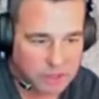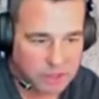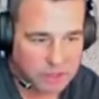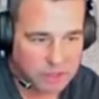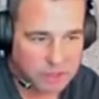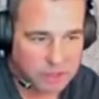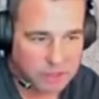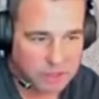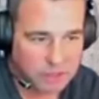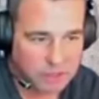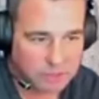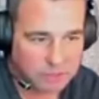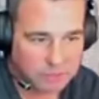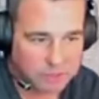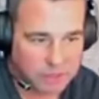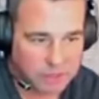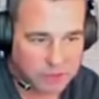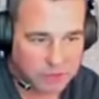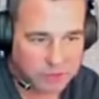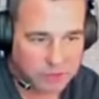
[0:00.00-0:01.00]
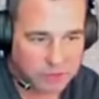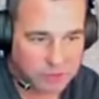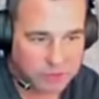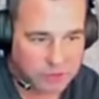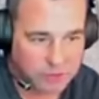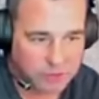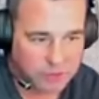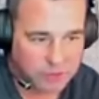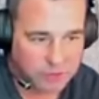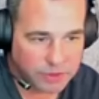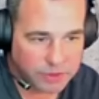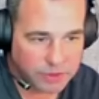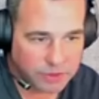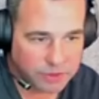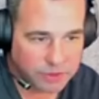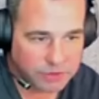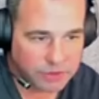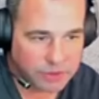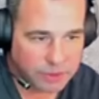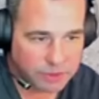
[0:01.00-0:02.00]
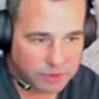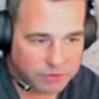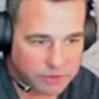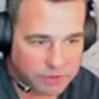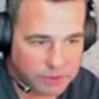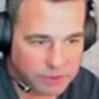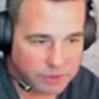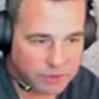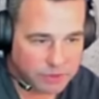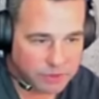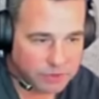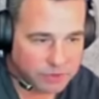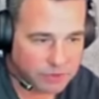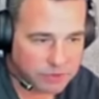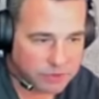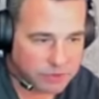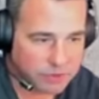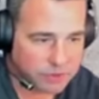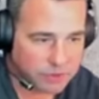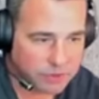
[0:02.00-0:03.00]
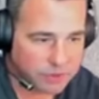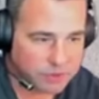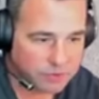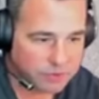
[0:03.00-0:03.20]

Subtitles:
a first look type video. So